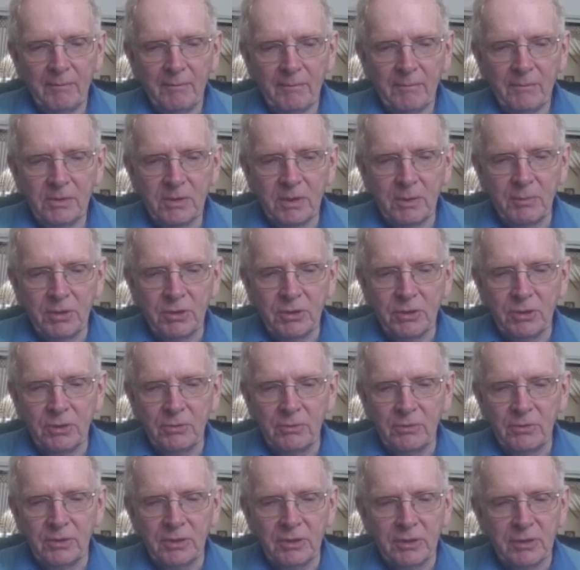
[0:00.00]
To be
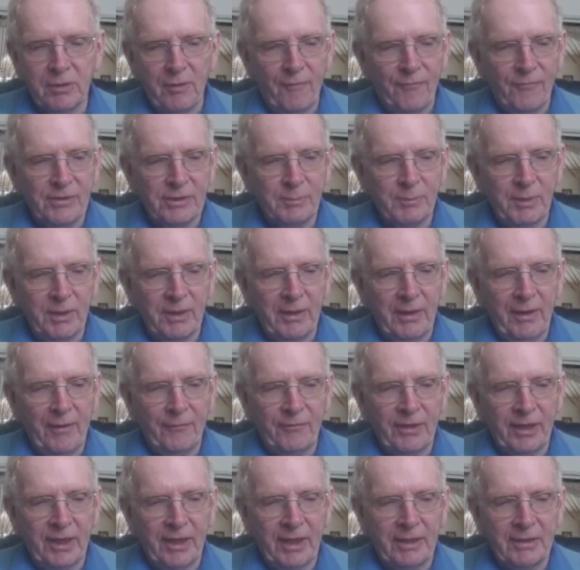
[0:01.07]
sure, the stuff has been
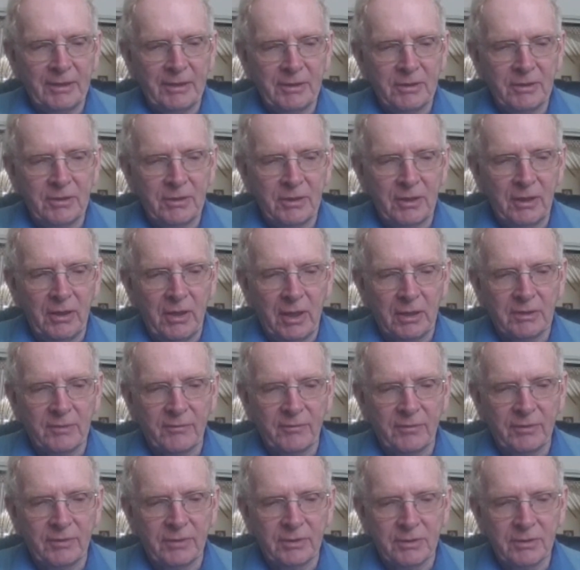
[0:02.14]
after getting to the lot of
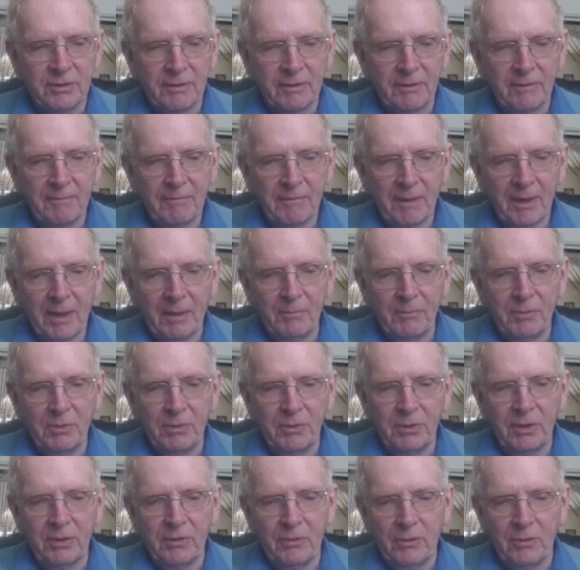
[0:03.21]
us. I'm
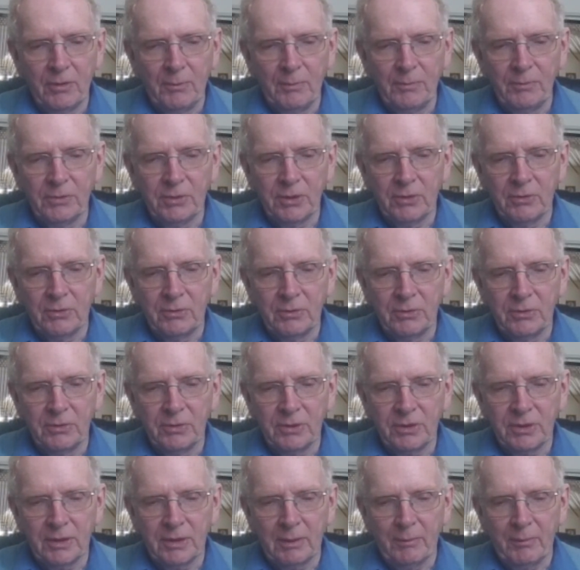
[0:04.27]
only hoping to
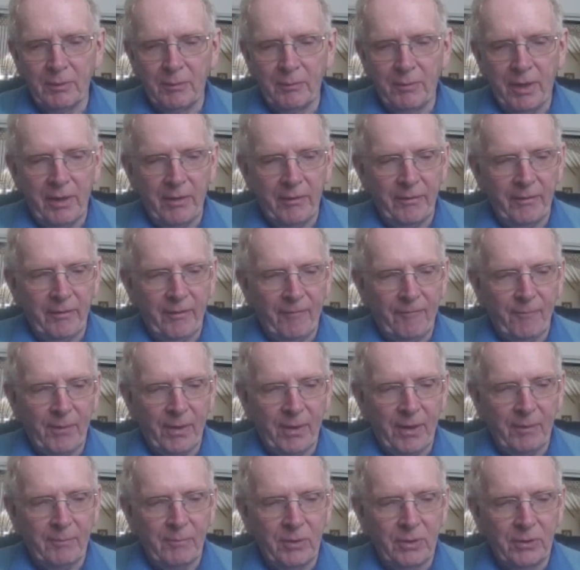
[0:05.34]
goodness it'll be wearing off
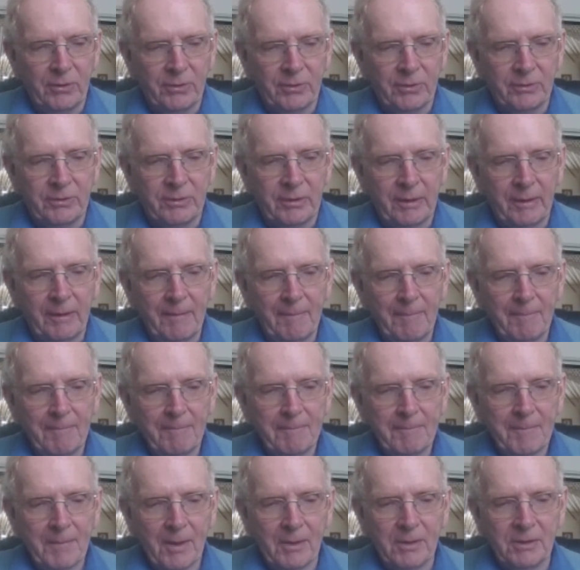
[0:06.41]
by morning,
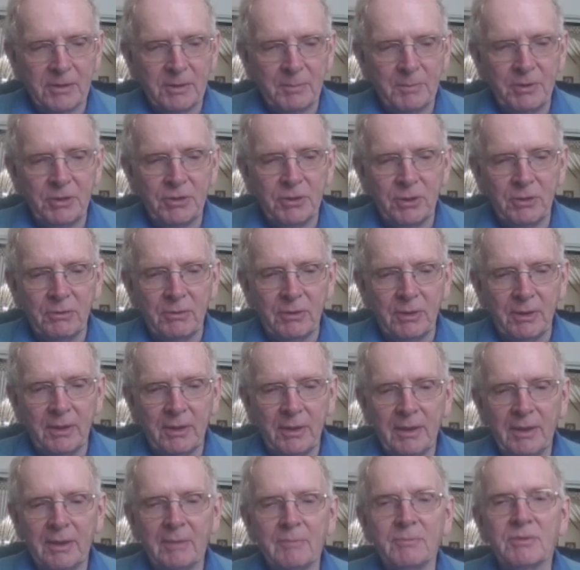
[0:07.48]
or to be sure
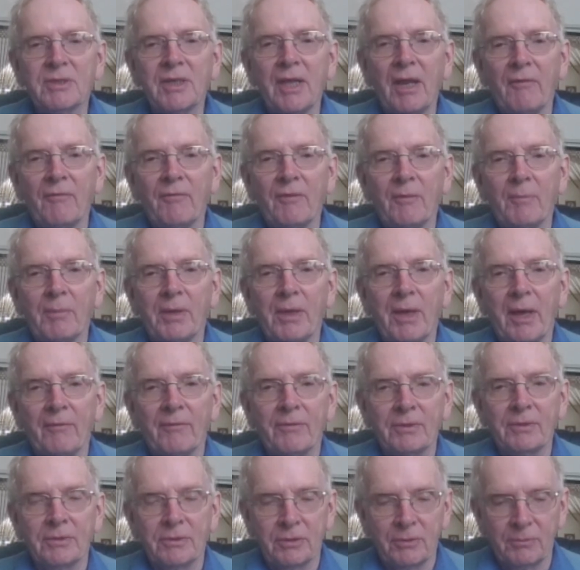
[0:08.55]
himself'll be
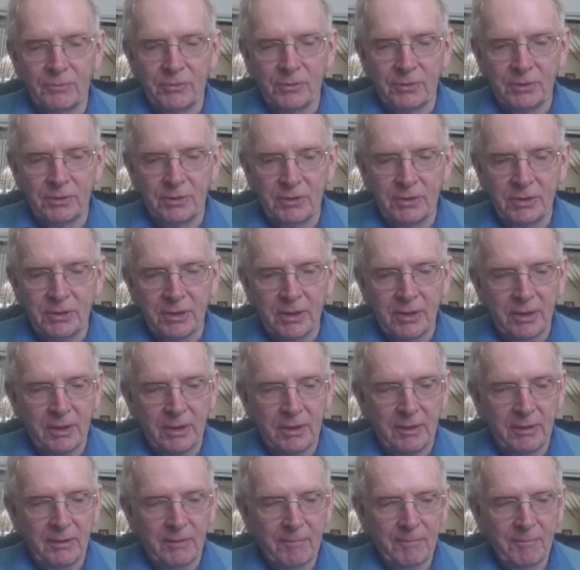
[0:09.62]
having something to say.
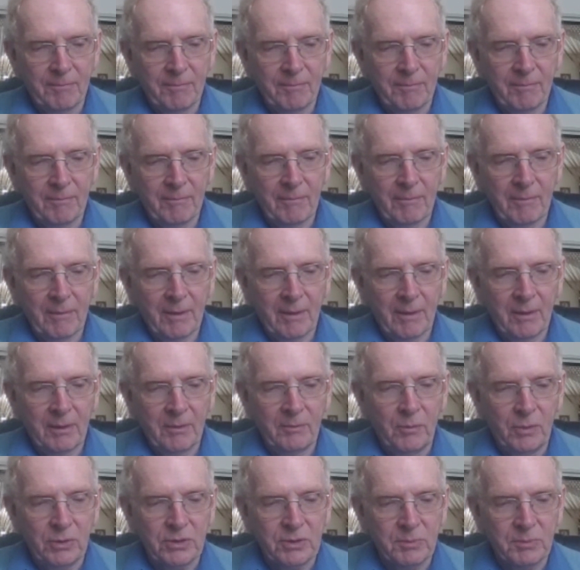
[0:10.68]
And
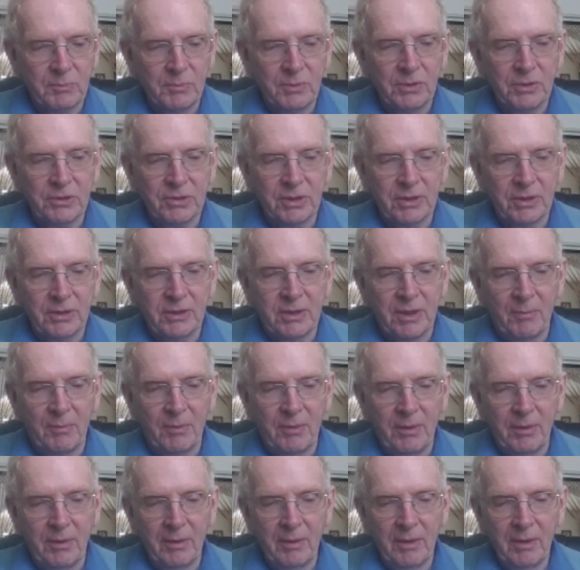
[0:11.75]
what's more, said
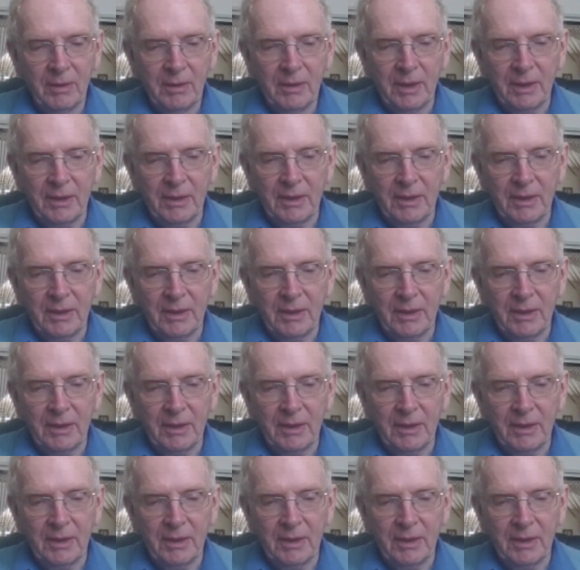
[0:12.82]
Debbie, that